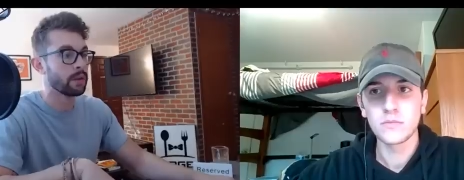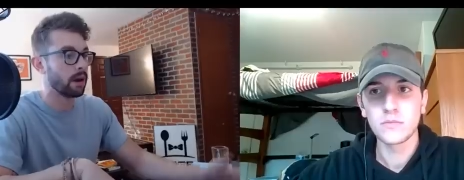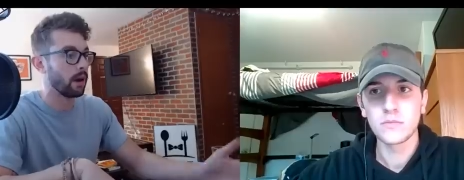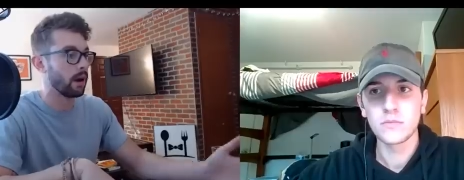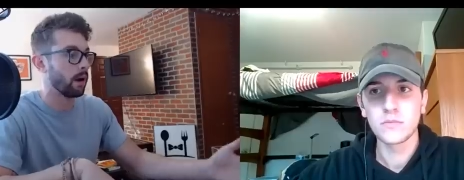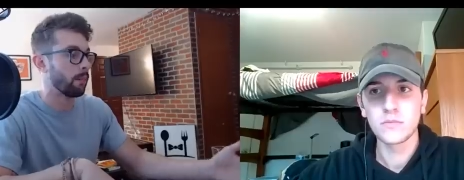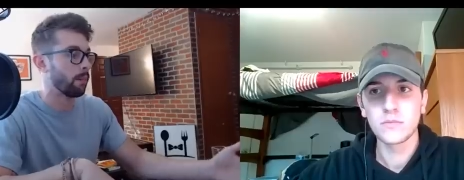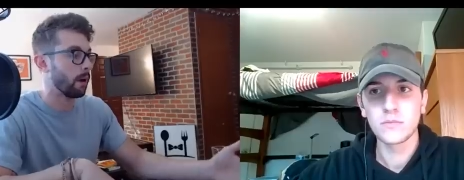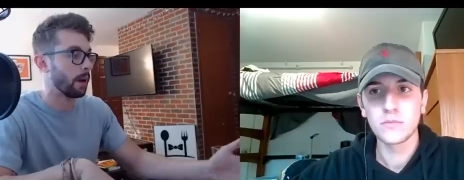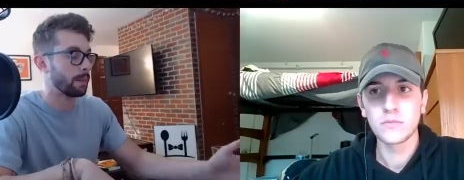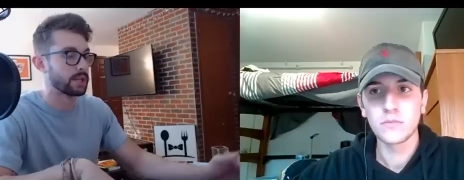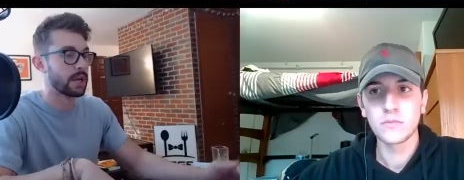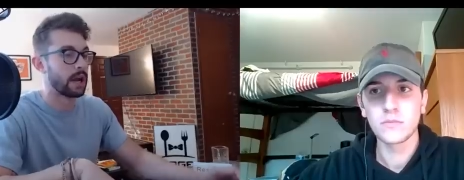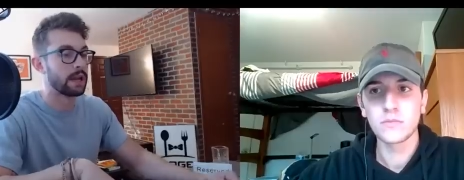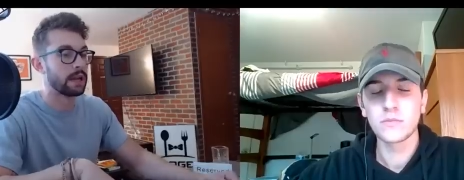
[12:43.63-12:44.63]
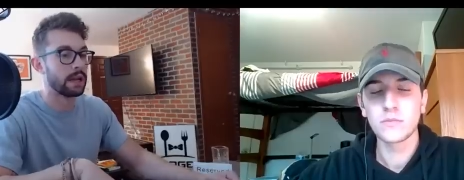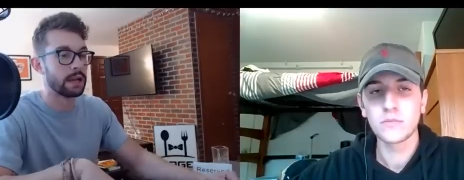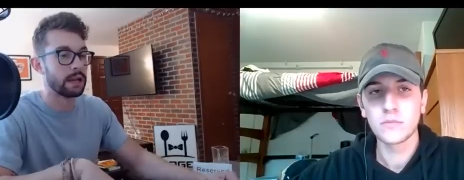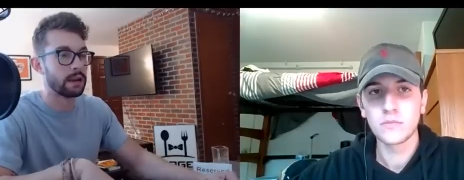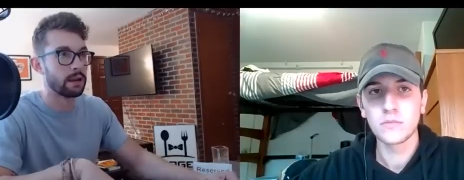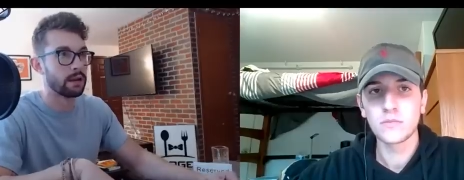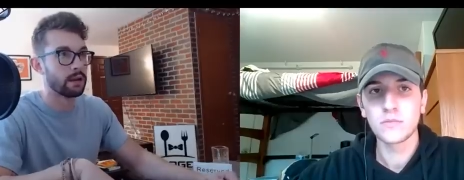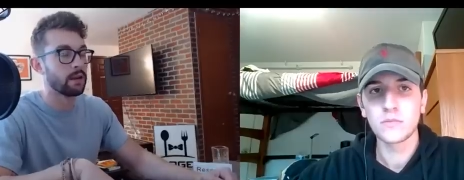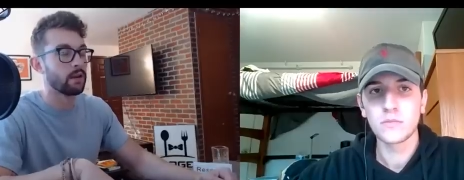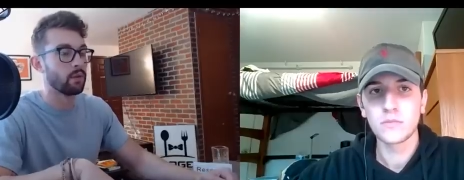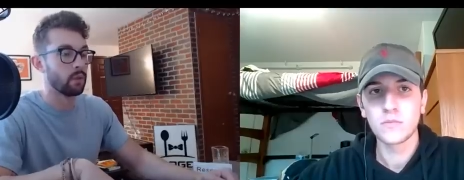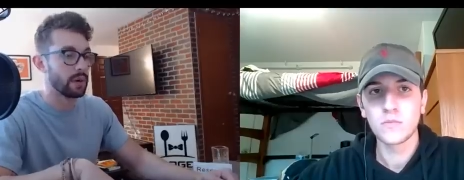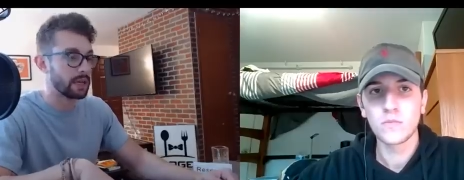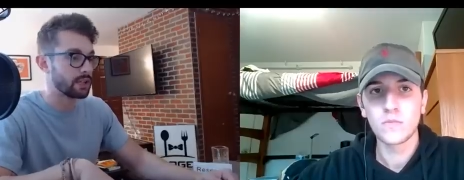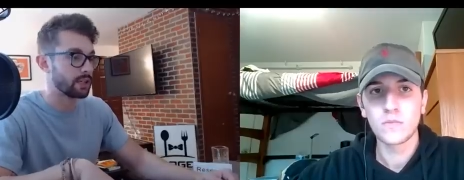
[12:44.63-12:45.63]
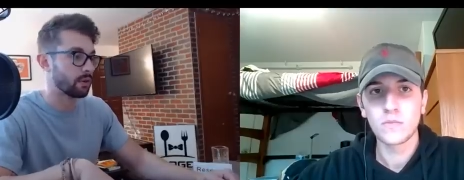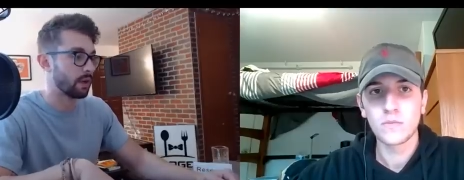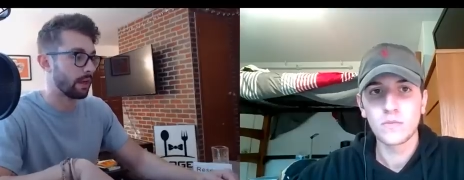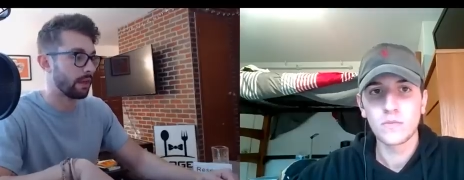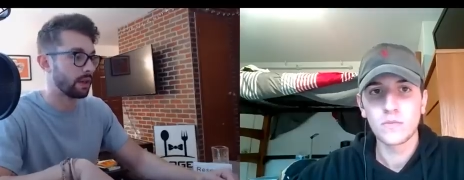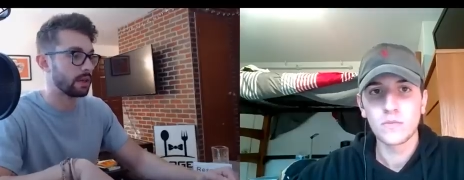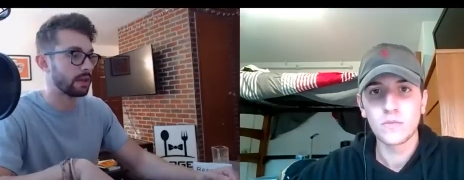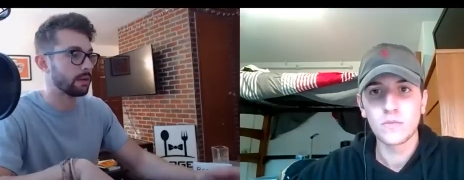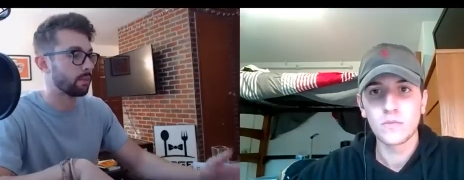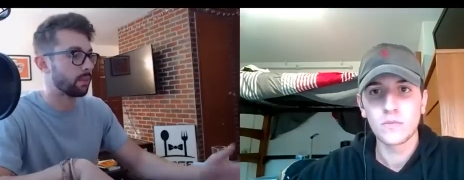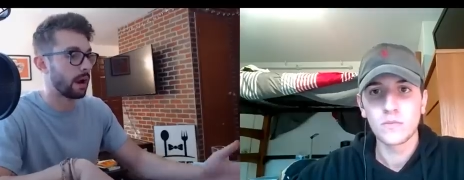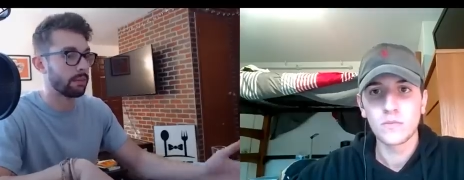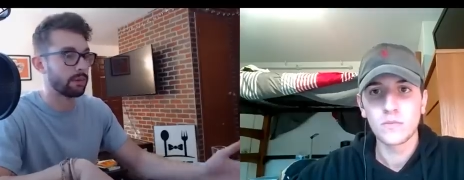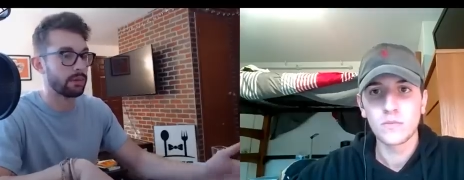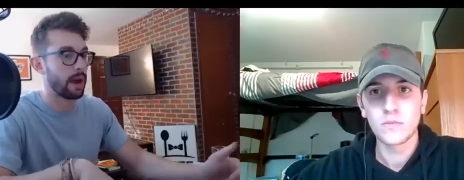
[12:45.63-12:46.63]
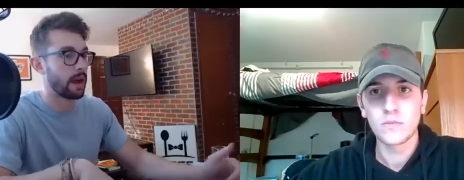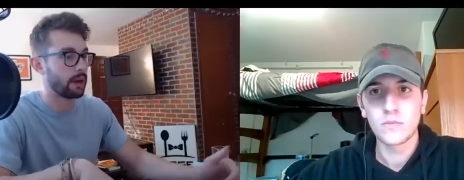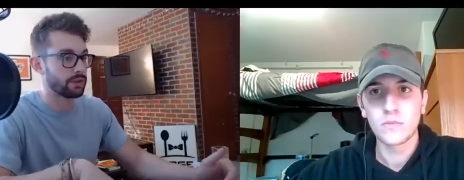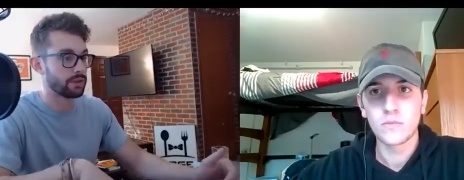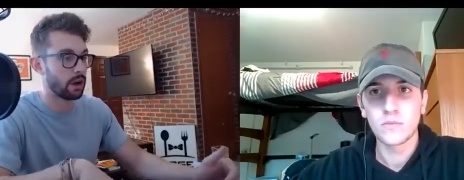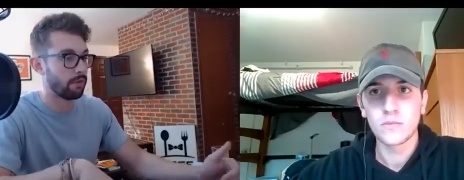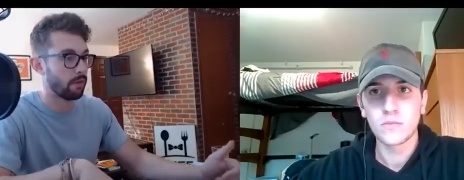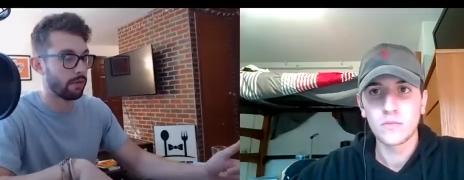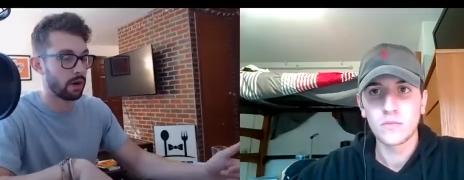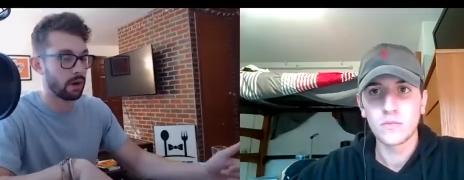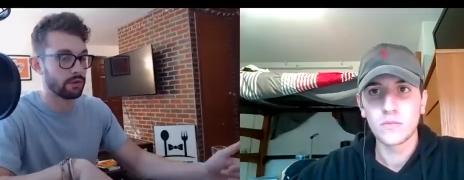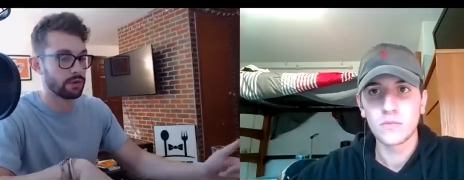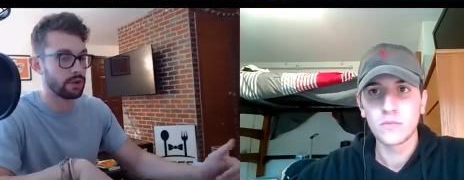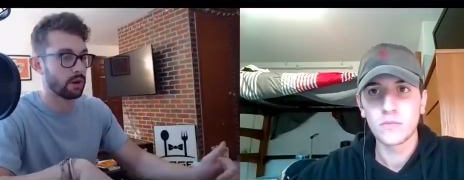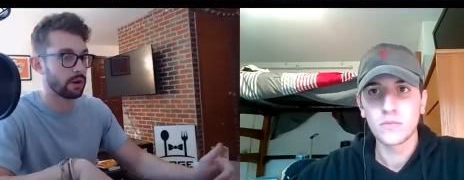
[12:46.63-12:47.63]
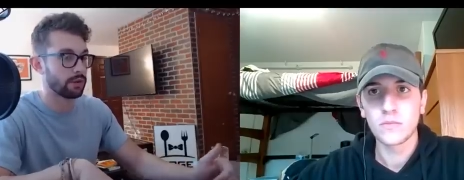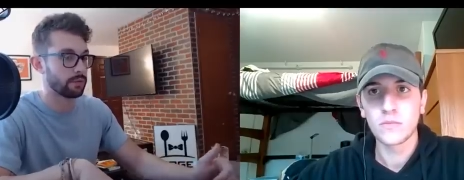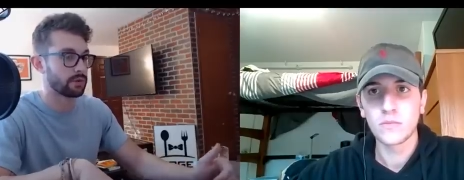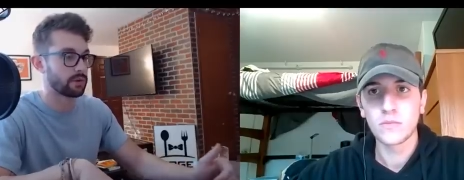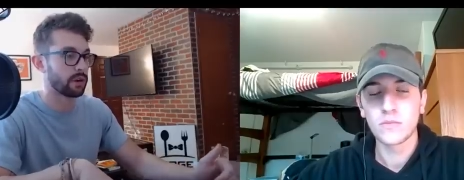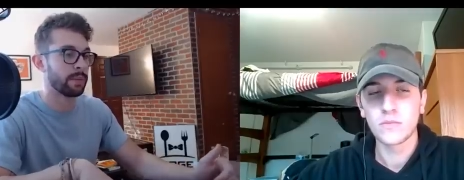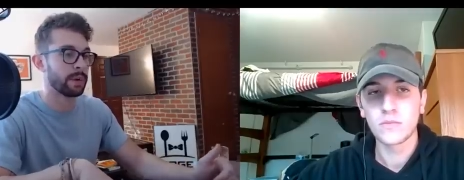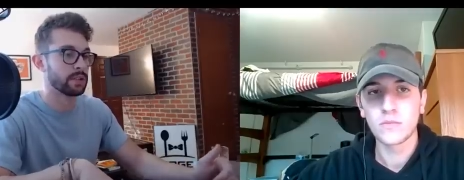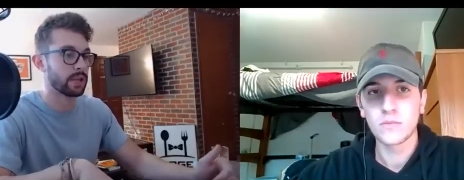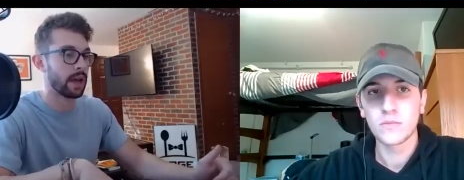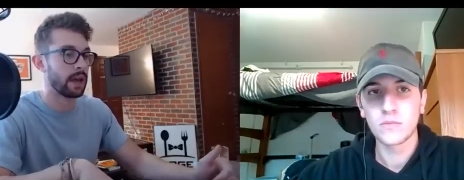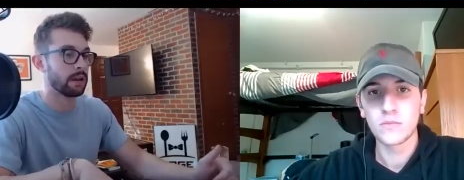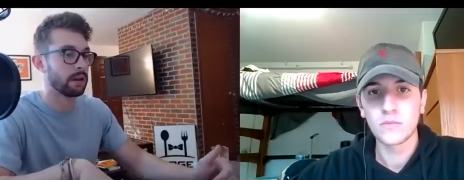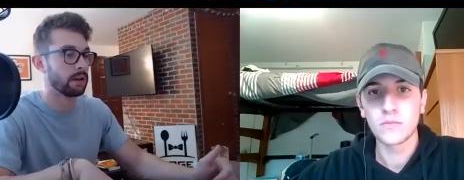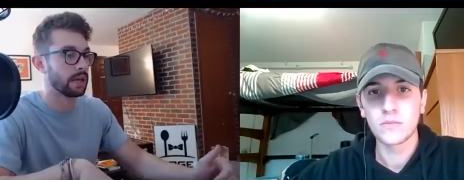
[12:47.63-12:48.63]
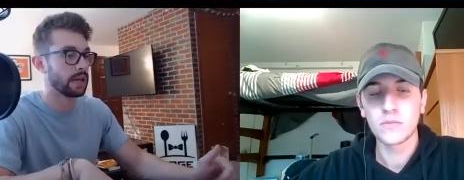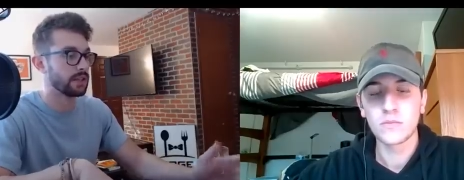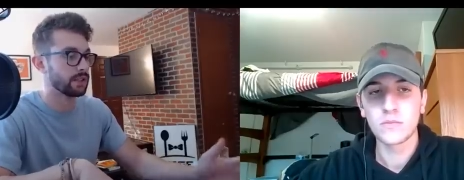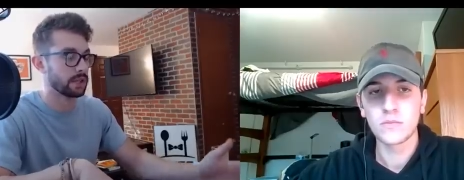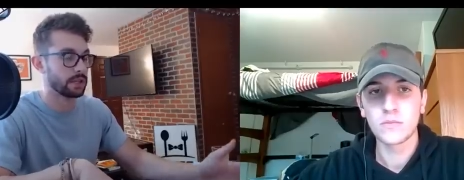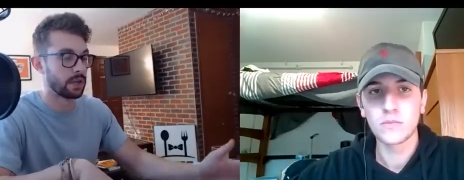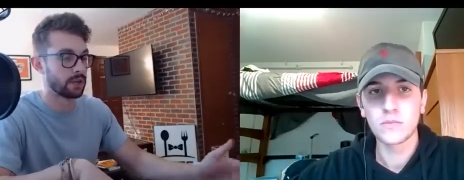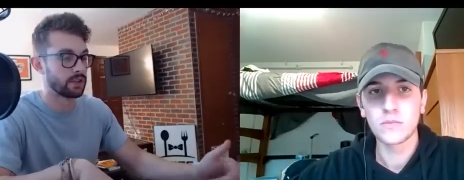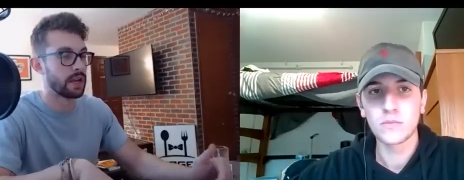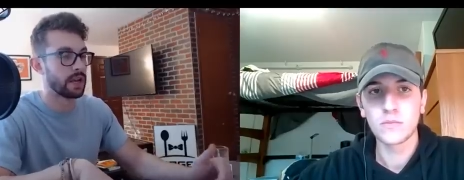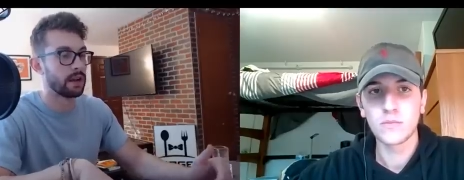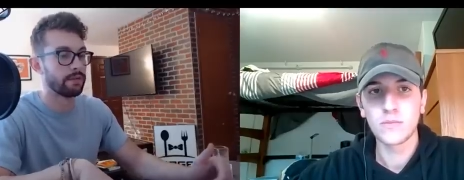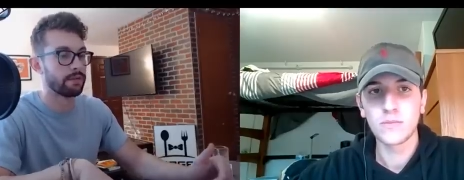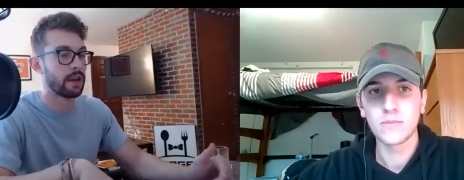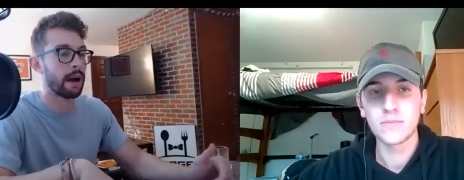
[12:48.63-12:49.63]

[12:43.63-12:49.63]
Speaker 1: um, upside in week two. I think he probably rattles off over 100 yards from scrimmage and easily a touchdown, if not